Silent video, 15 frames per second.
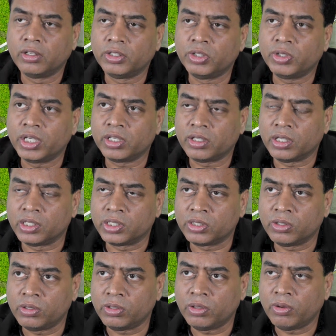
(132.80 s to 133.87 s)
You can
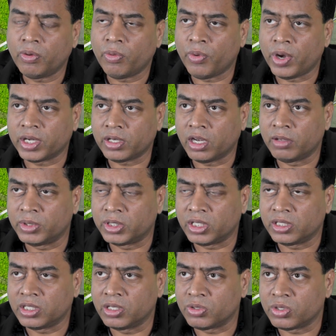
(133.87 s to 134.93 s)
control what
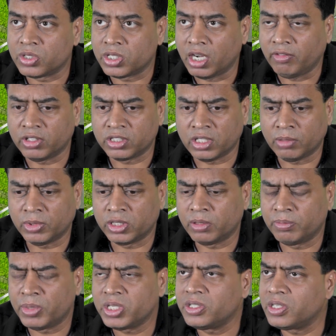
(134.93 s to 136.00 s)
limitation to set. For example, as
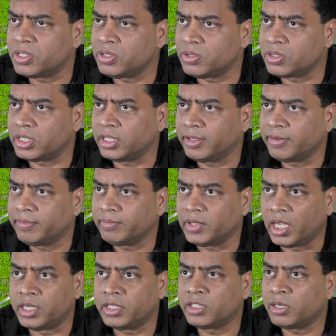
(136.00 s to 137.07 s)
a business user,
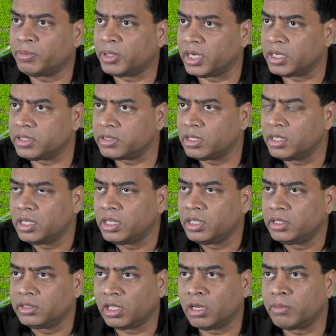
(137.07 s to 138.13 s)
an enterprise,
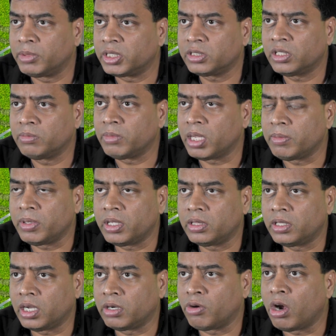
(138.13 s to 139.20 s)
their
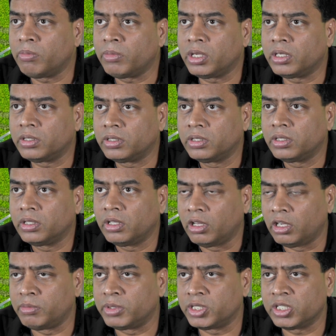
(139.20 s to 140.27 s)
normal
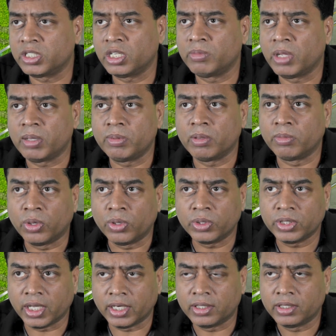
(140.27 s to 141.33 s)
limitation may be more
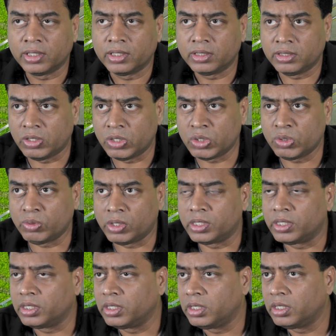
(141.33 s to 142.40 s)
than
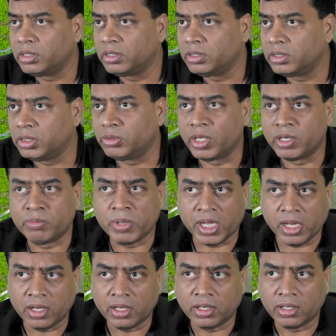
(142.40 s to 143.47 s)
usual you and
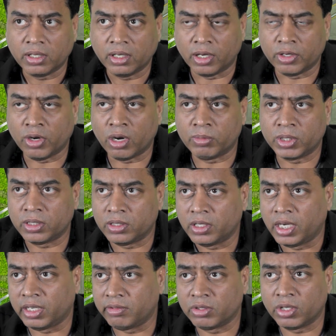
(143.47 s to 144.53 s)
me, a normal
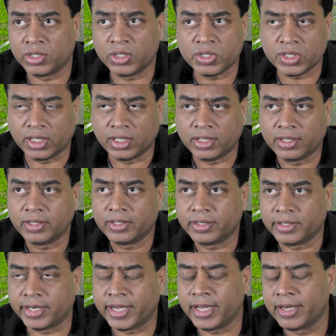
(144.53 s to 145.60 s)
individual user,
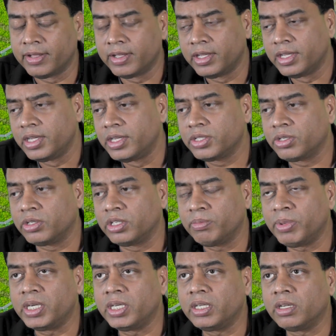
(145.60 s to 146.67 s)
right? So
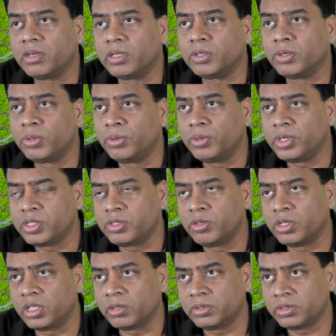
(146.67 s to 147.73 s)
depending on who is
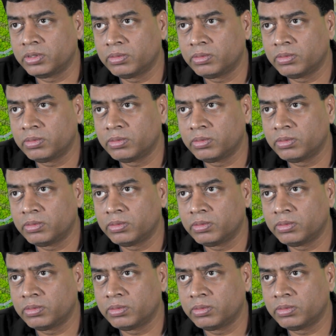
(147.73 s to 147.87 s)
doing the